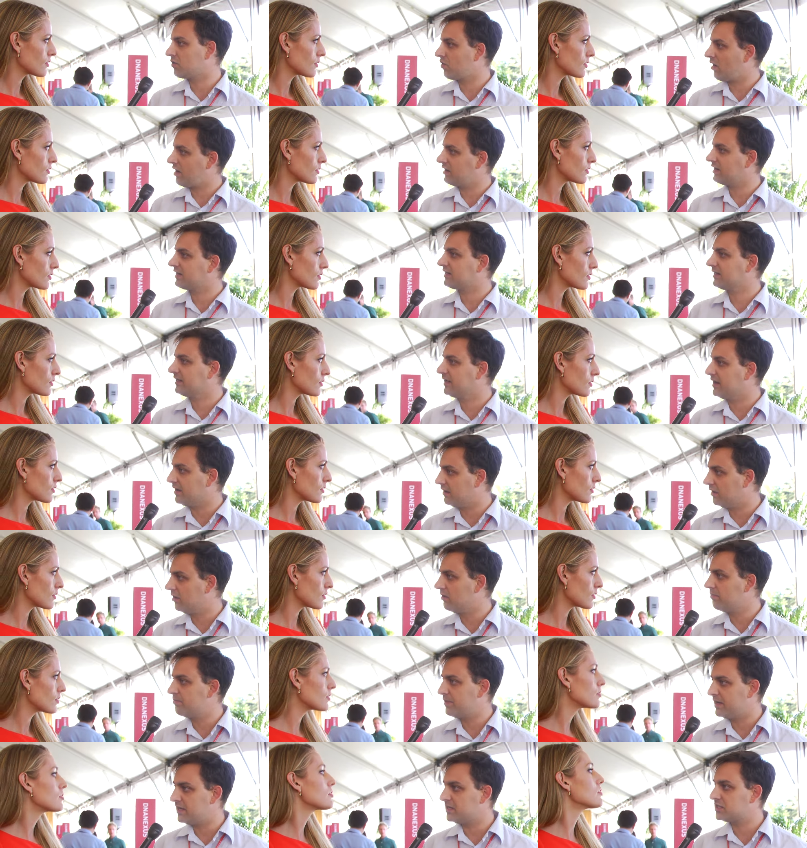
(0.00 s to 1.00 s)
Speaker 1: chronically
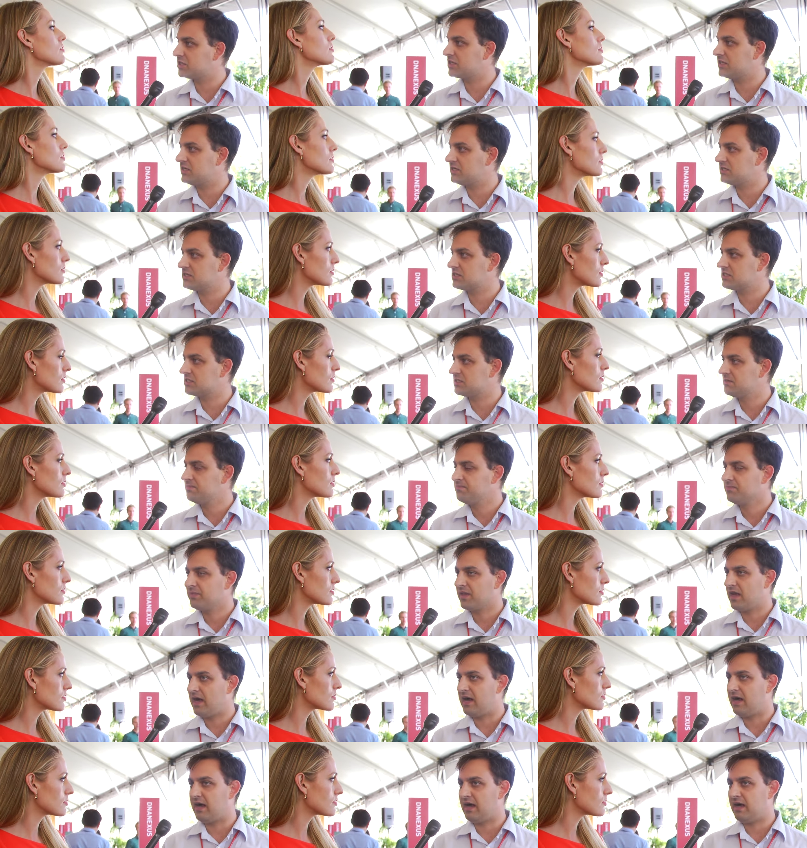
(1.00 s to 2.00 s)
ill patients
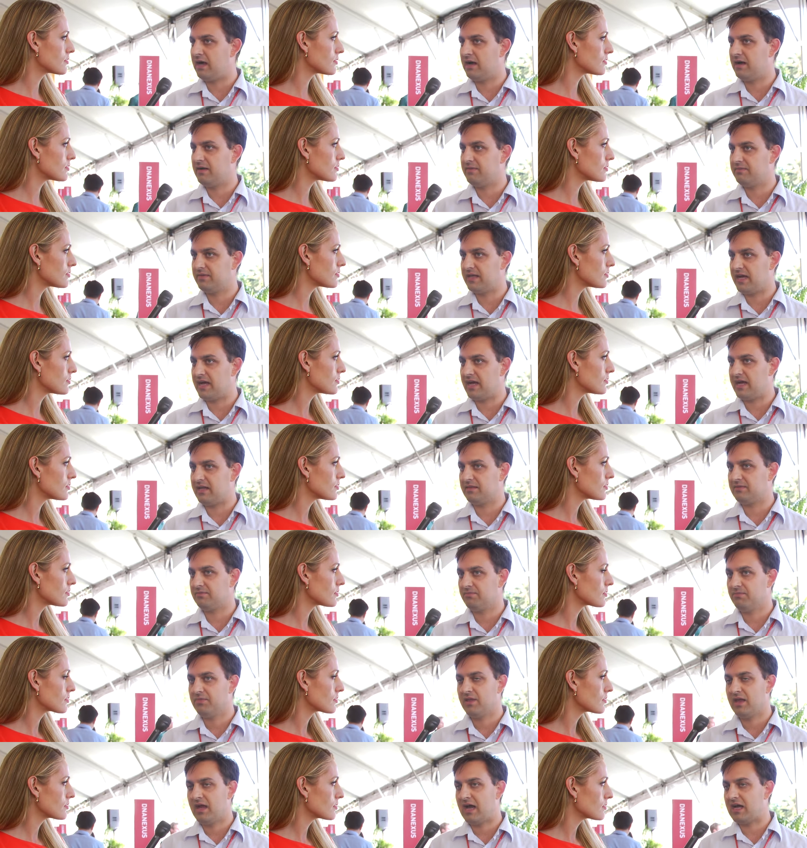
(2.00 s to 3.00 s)
uh, that
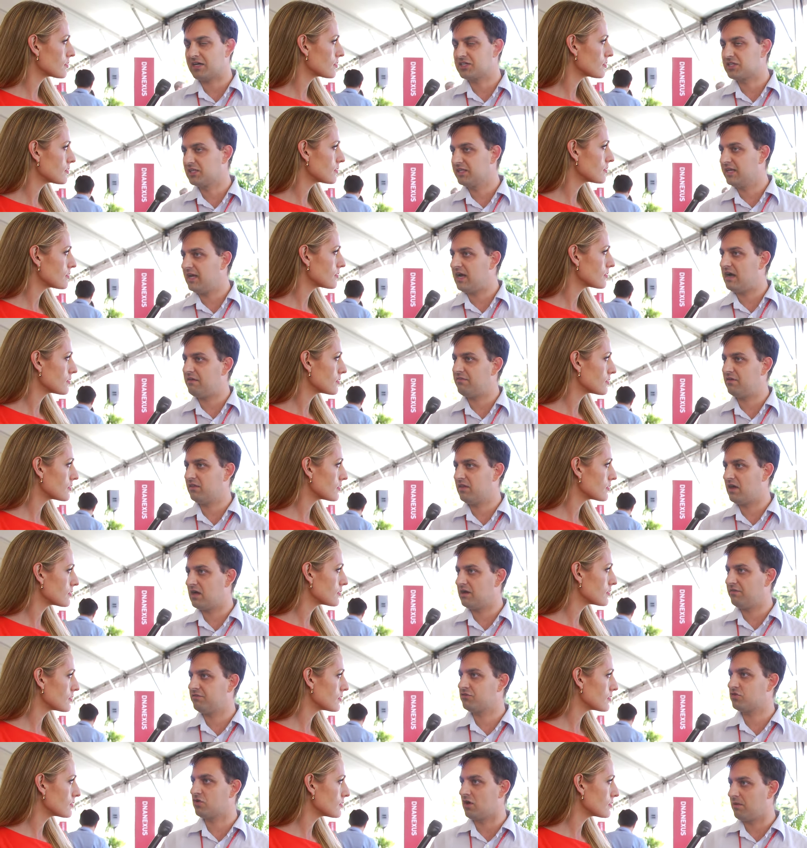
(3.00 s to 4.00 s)
actually have a
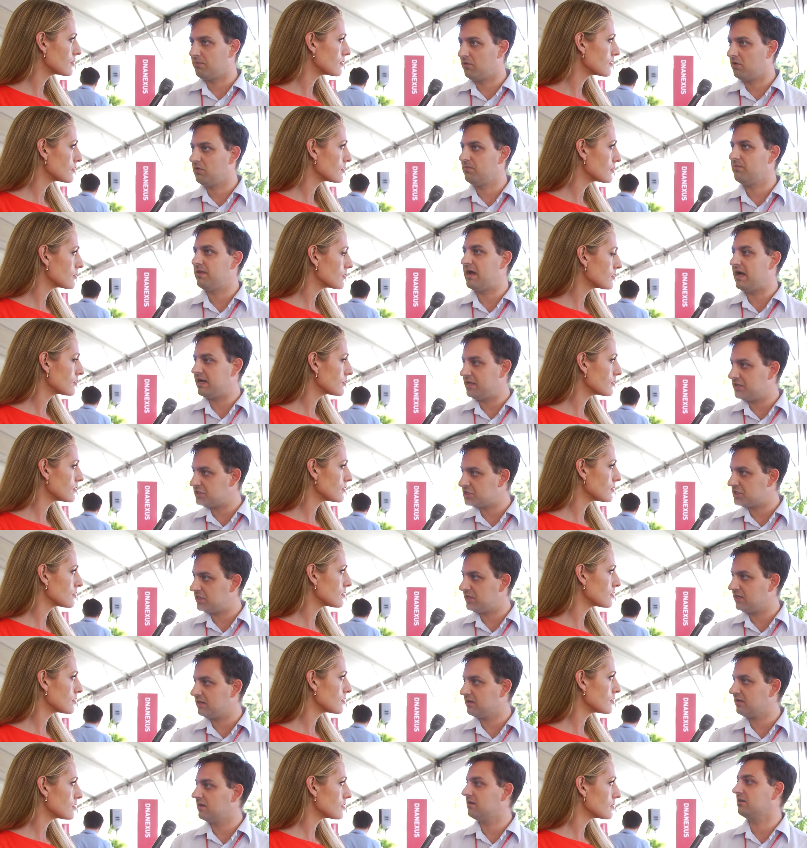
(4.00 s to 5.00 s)
lot of trouble
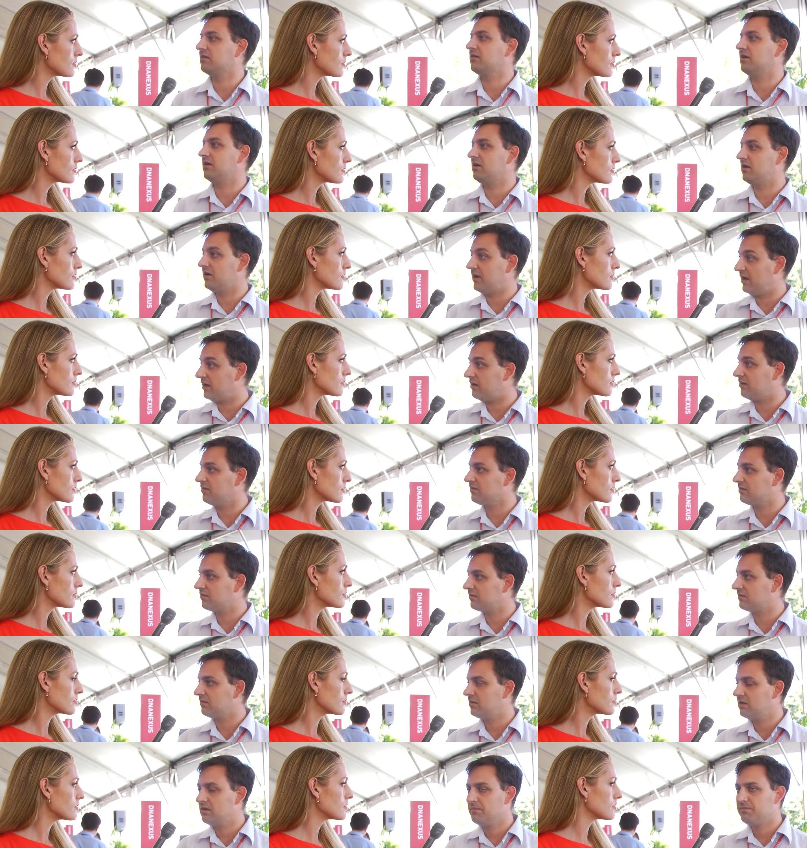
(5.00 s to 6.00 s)
managing their
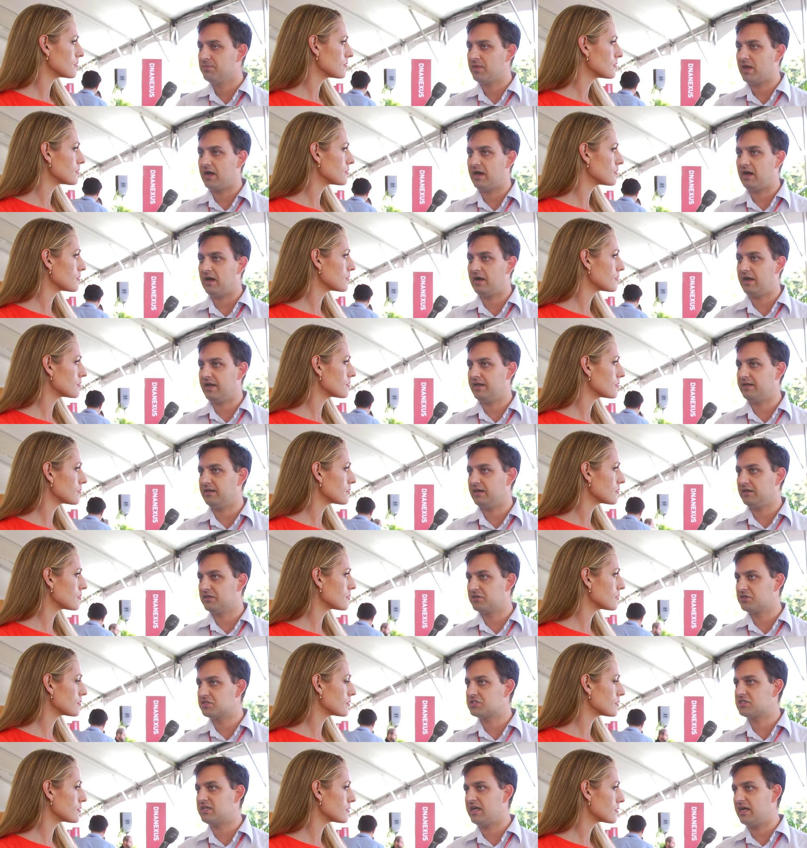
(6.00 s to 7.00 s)
health uh, and
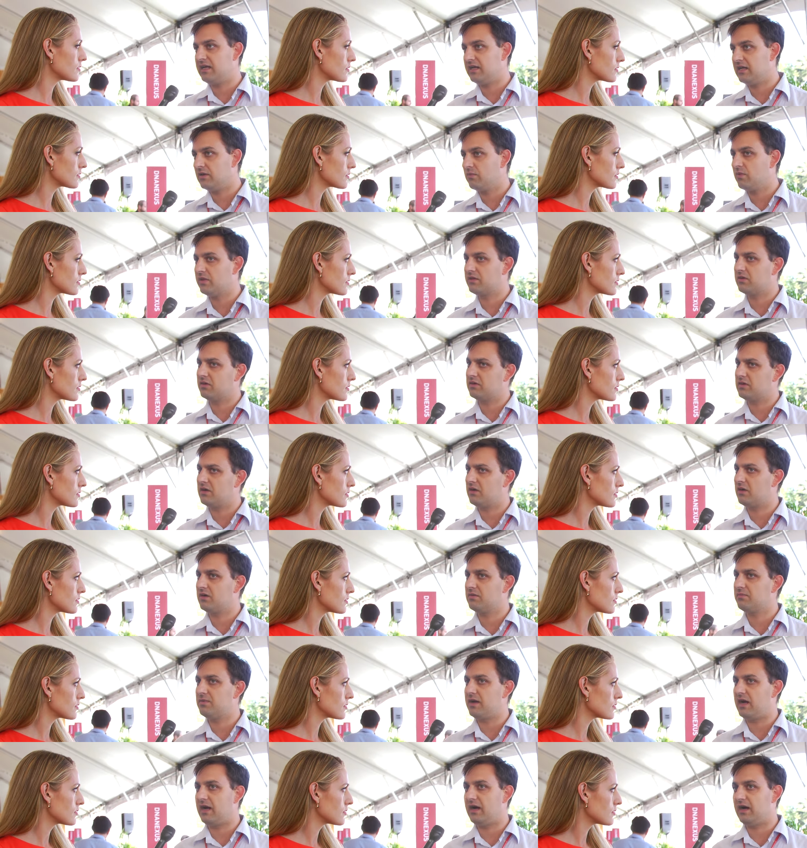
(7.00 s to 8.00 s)
understanding whether
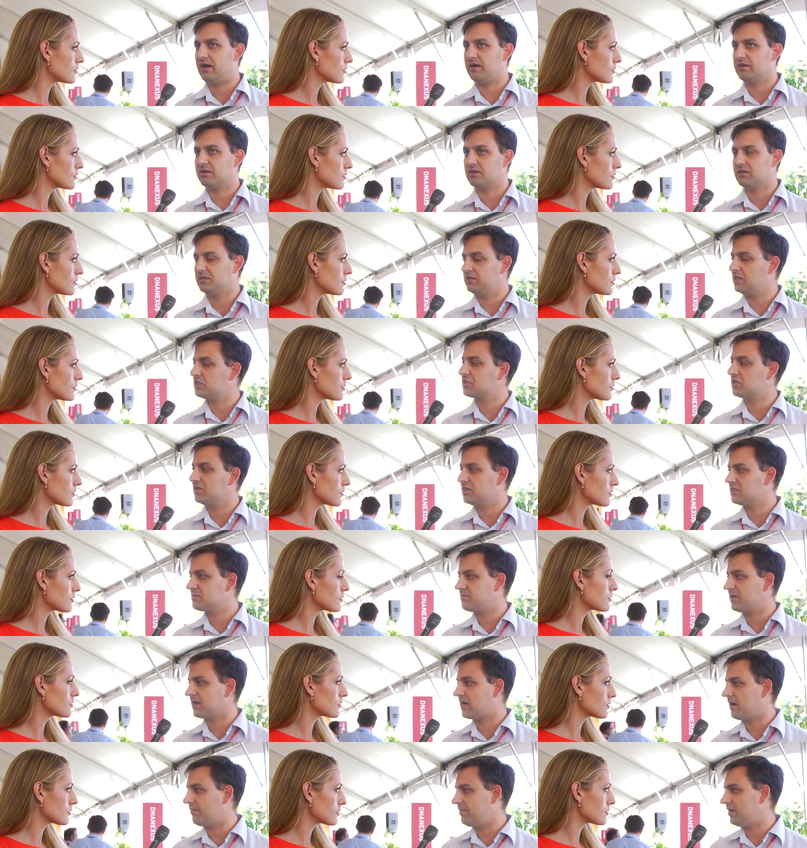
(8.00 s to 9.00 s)
their uh, condition is
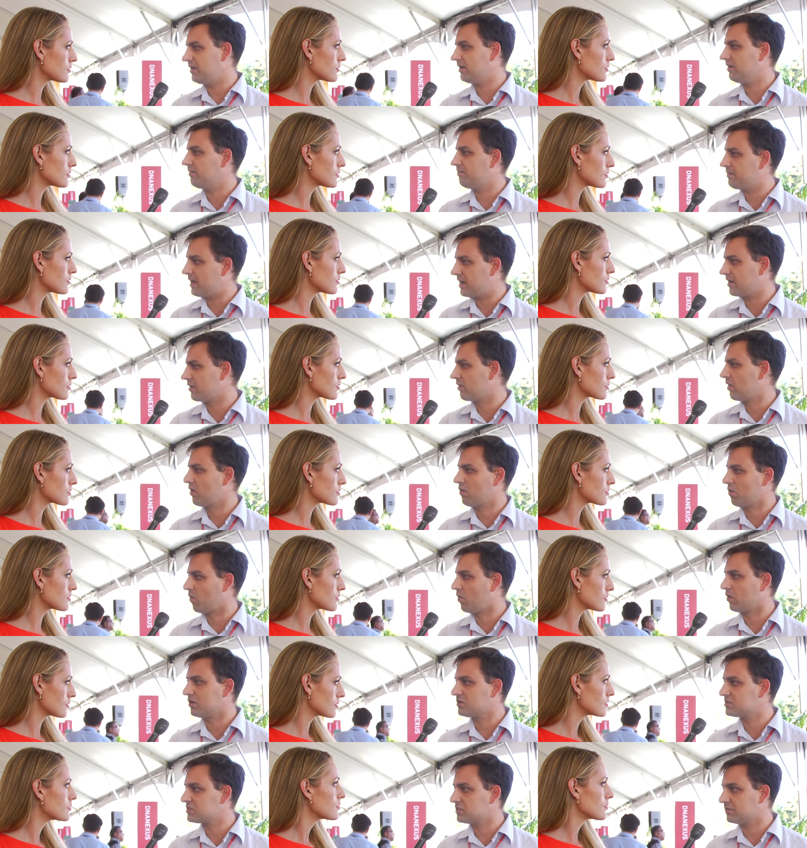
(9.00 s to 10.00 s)
becoming better or
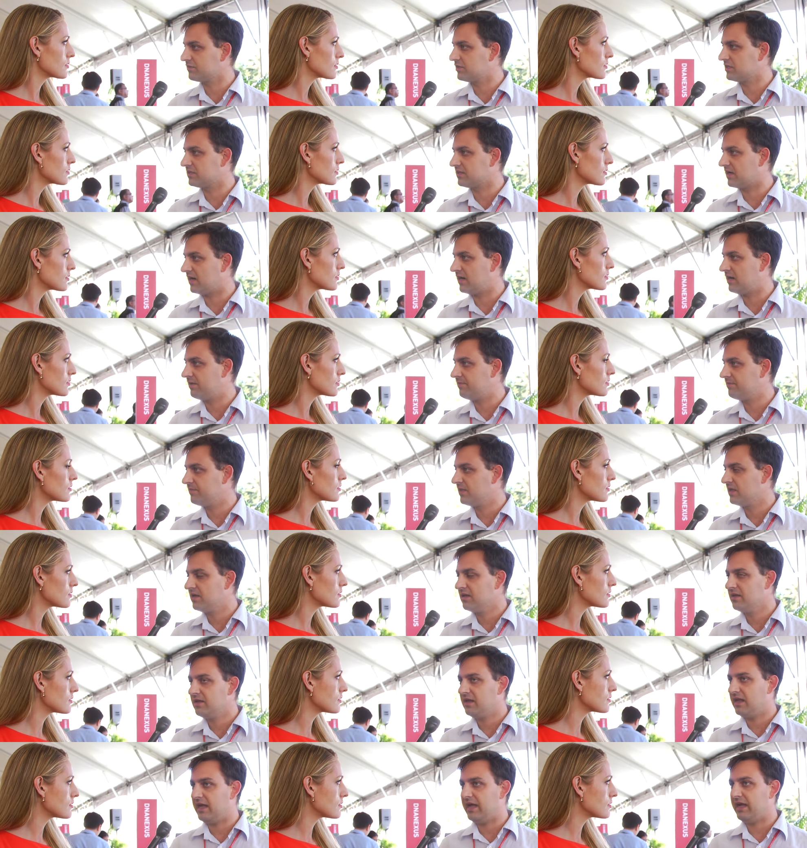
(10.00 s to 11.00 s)
worse over time.
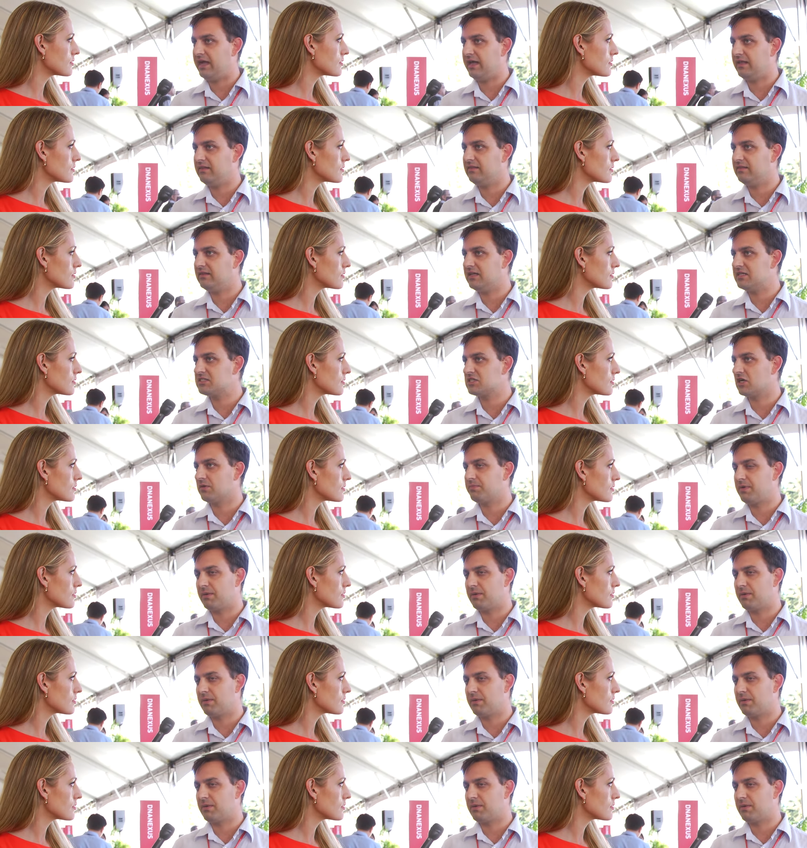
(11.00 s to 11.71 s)
And these are